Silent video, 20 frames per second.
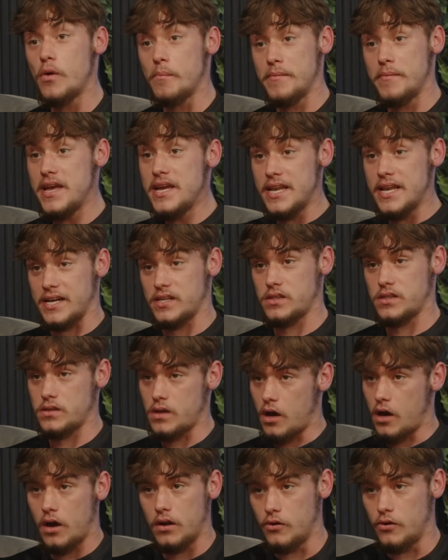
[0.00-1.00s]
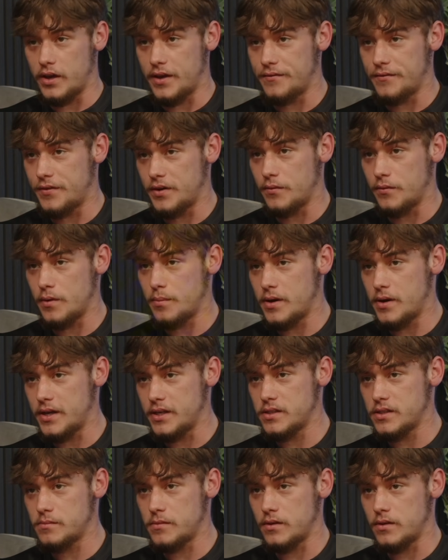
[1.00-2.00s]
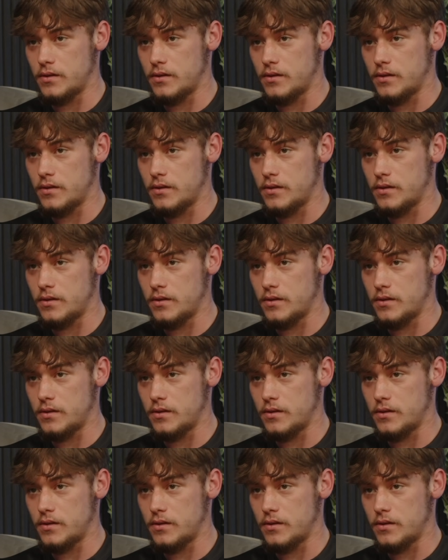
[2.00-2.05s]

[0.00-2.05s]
not me that's looking for the replacement.